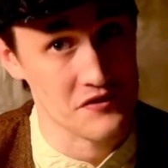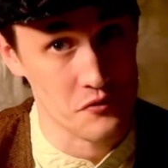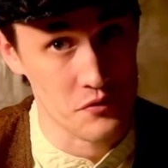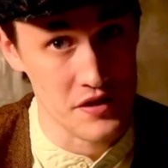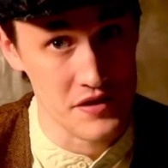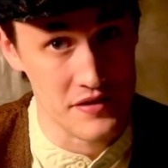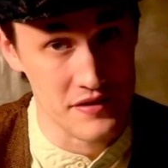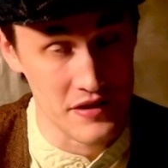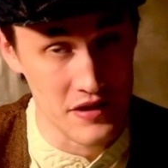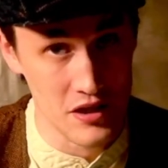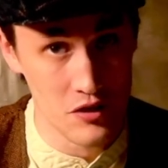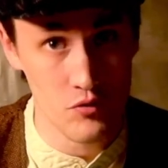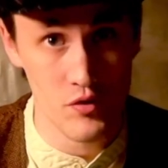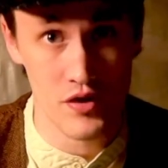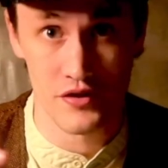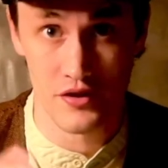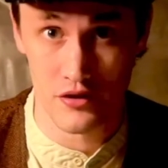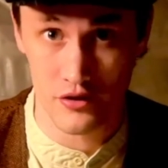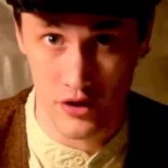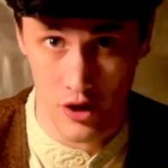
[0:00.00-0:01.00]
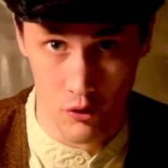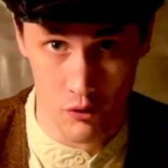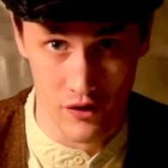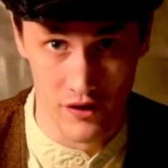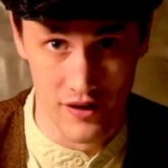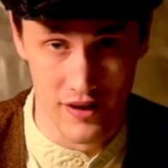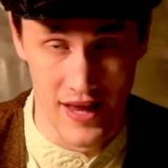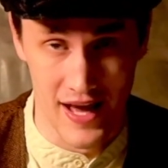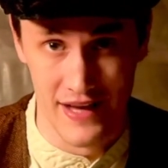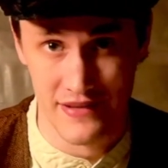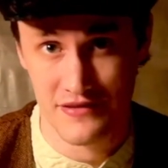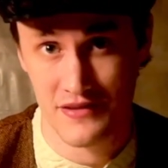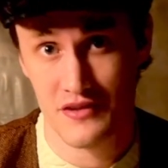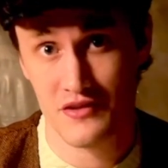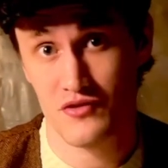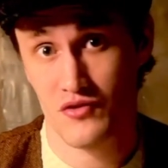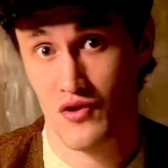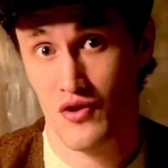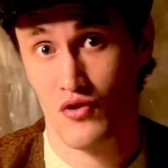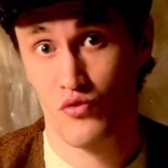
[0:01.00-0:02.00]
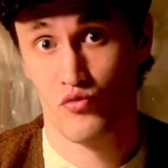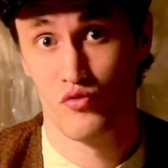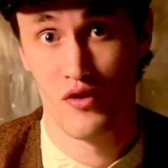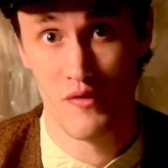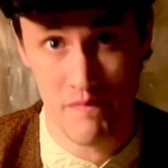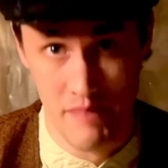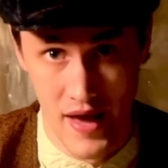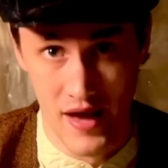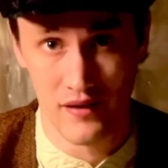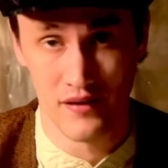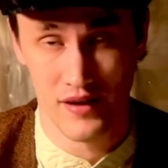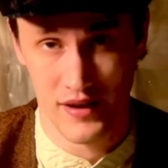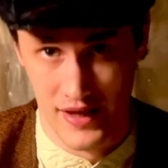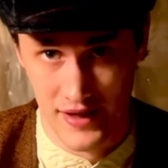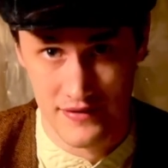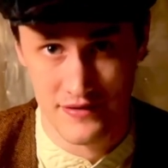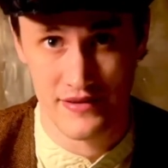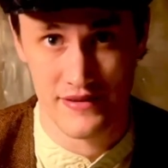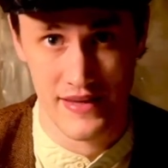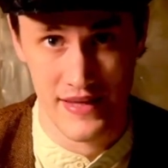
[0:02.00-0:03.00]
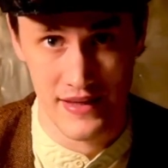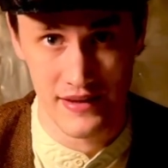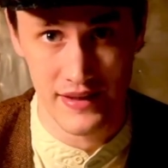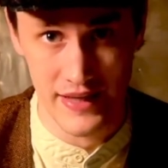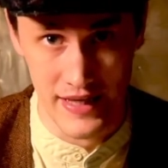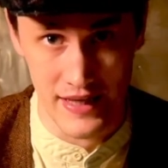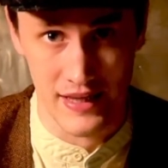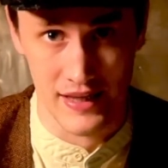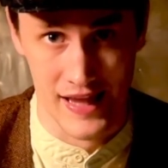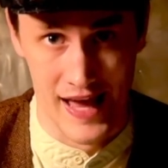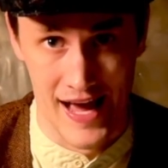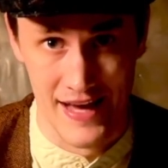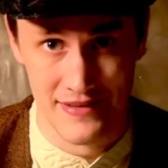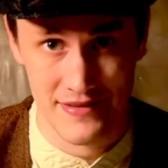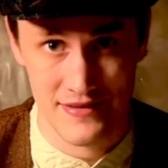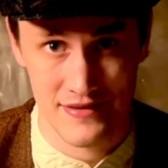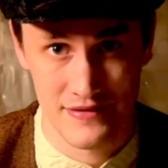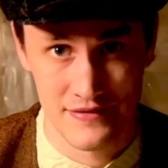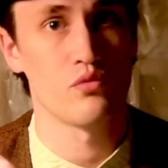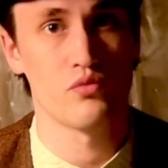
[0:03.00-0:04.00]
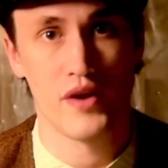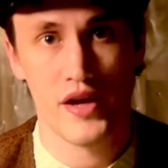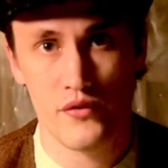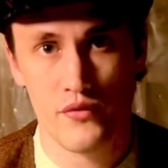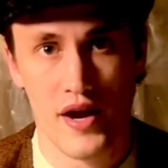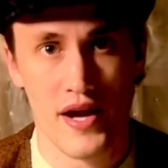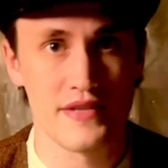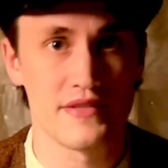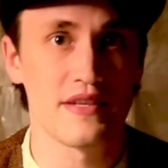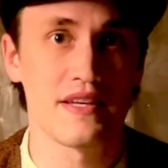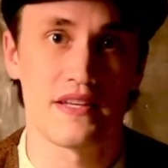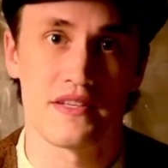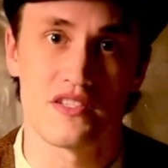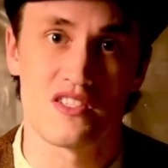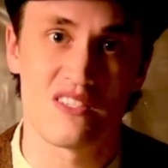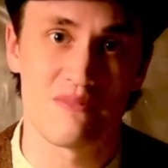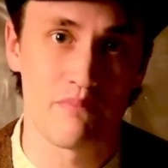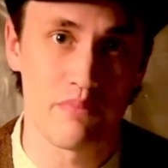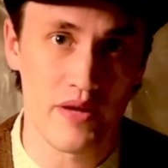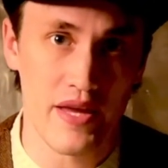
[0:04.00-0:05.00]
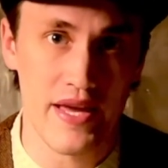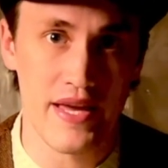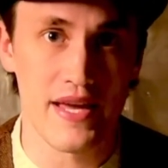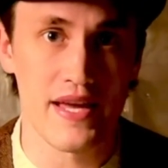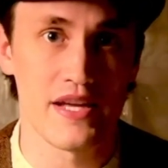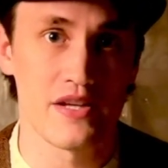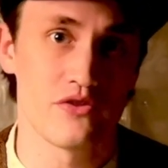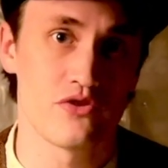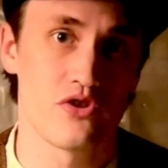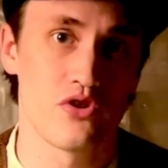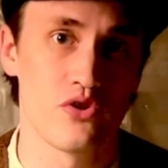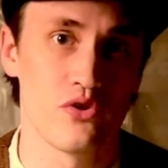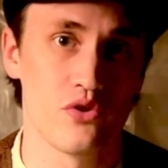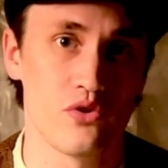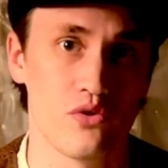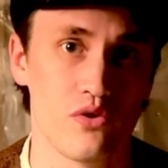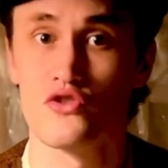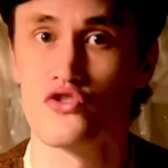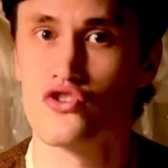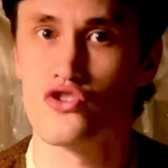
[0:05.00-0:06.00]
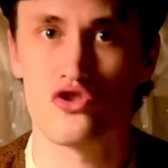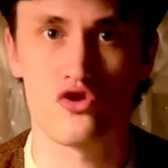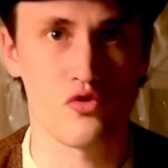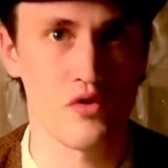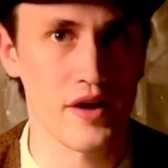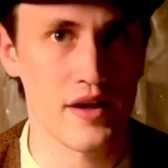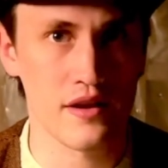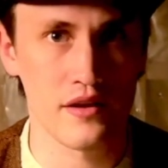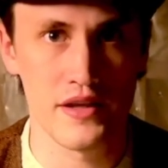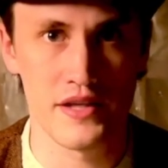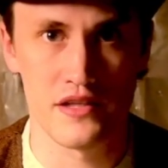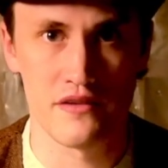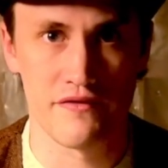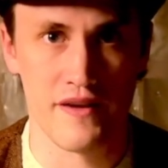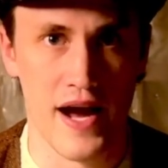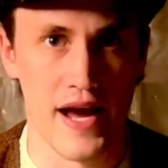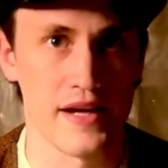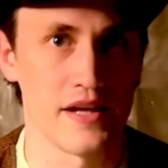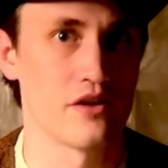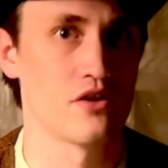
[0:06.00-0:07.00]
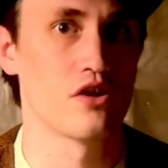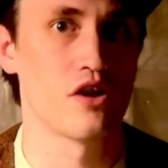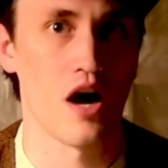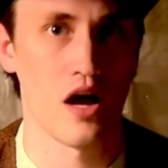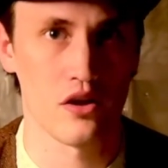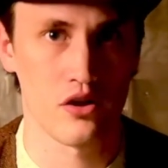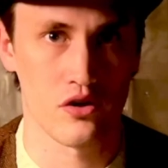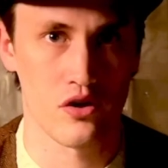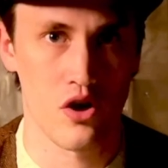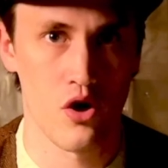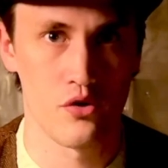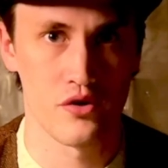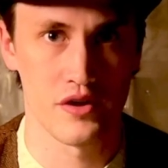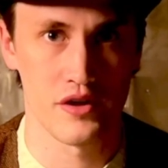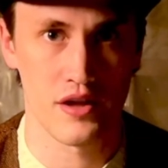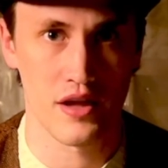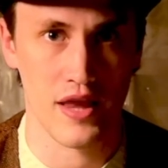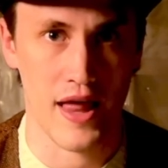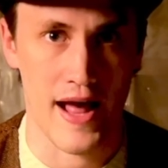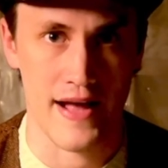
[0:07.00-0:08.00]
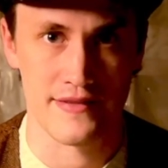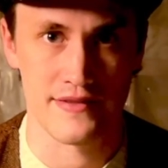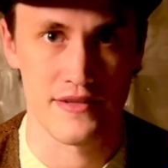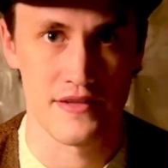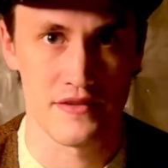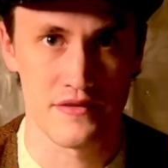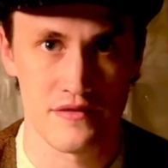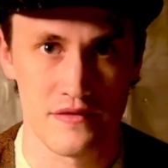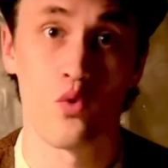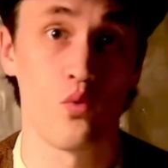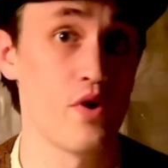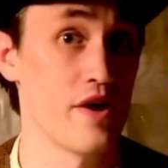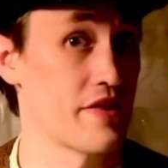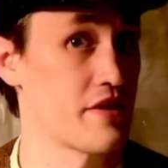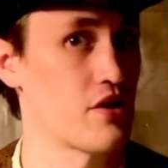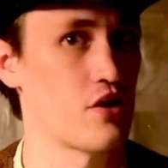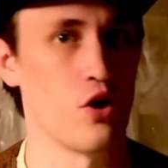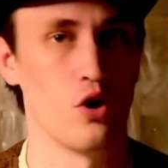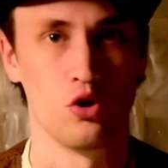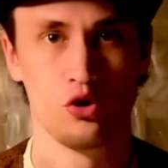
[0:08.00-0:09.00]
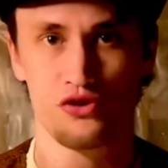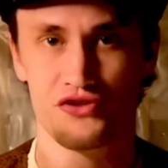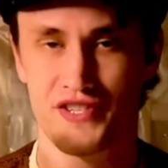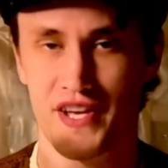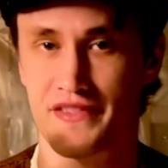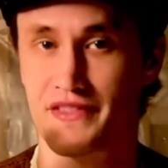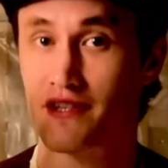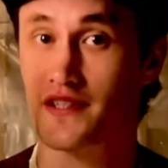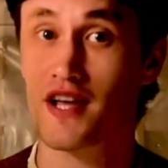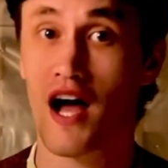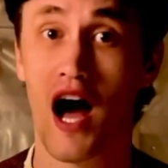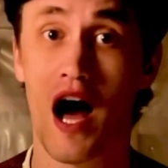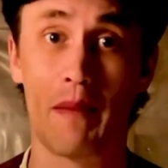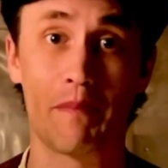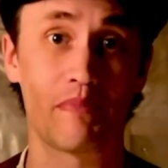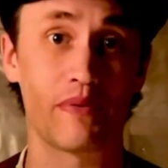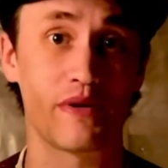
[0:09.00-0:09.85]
we see when the lower classes rebel against the elite class. Red Rising is split into strictly divided color-coded classes, with golds at the top